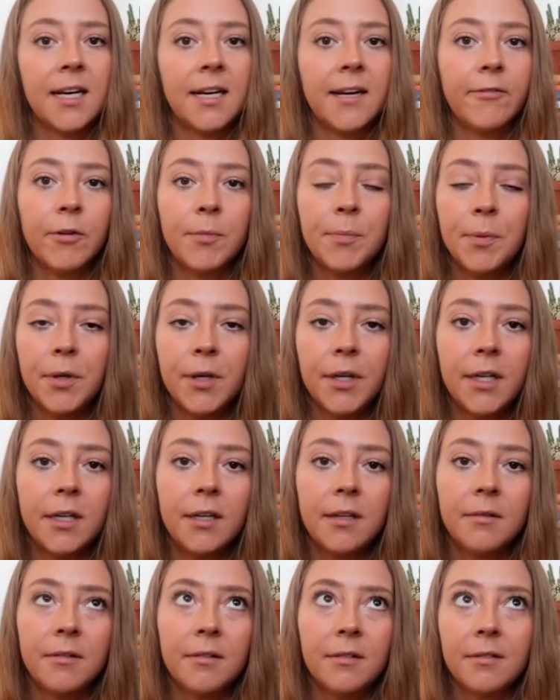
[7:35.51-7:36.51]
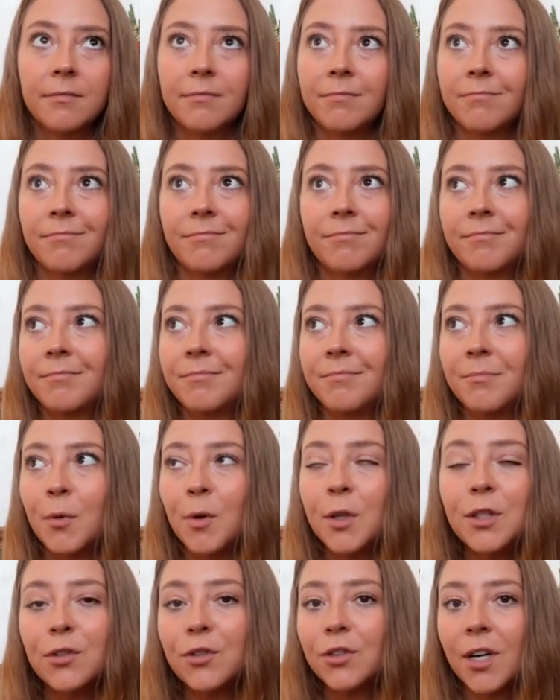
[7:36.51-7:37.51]
I never put
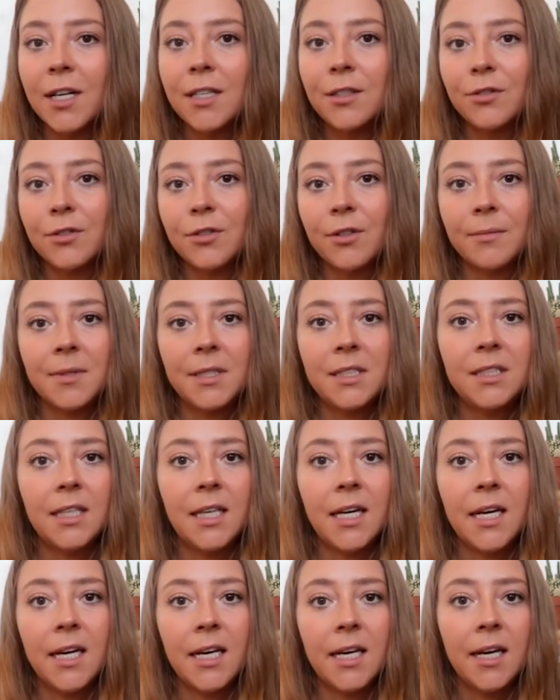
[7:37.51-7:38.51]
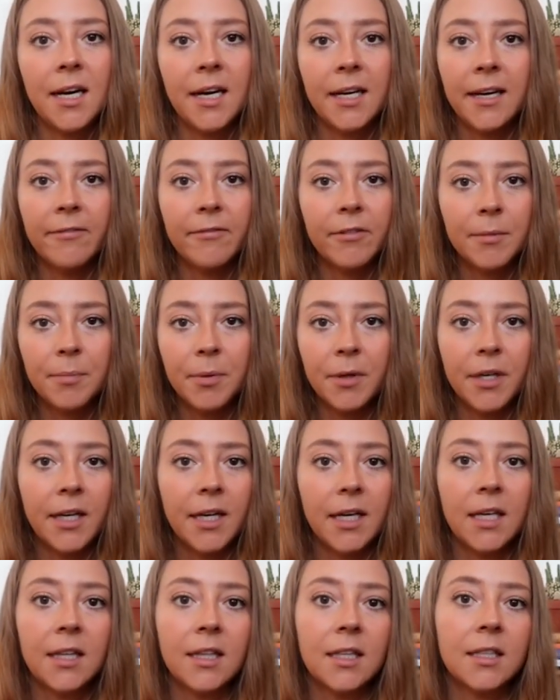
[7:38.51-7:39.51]
moisturizers on my skin. I never put
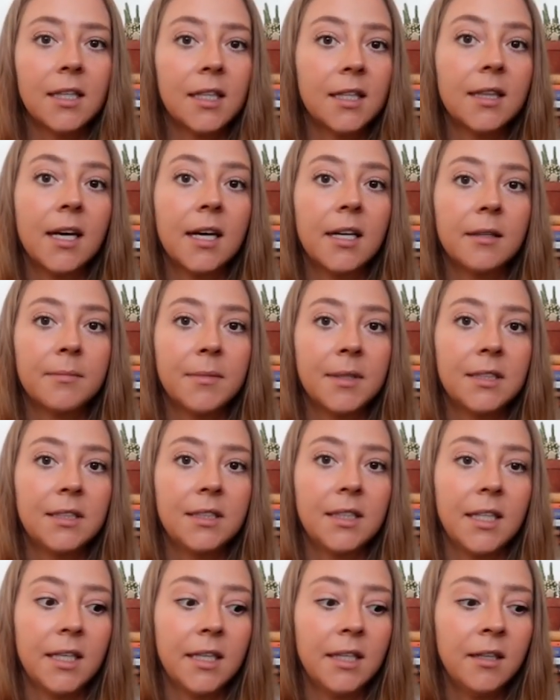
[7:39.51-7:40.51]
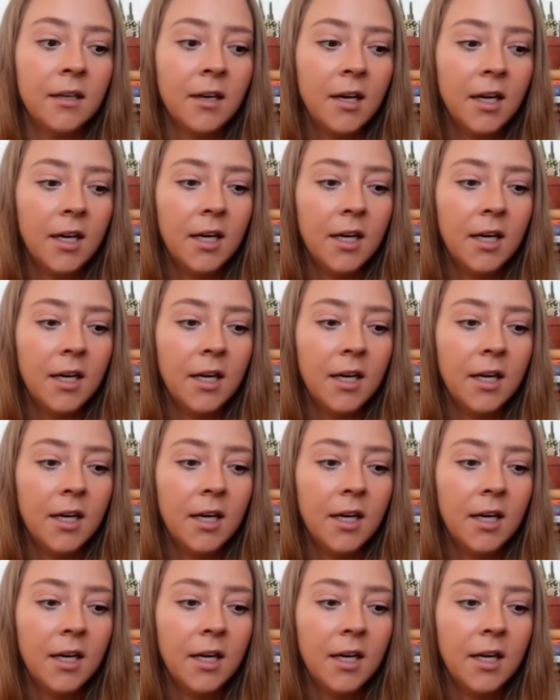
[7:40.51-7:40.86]
anything like that on my skin,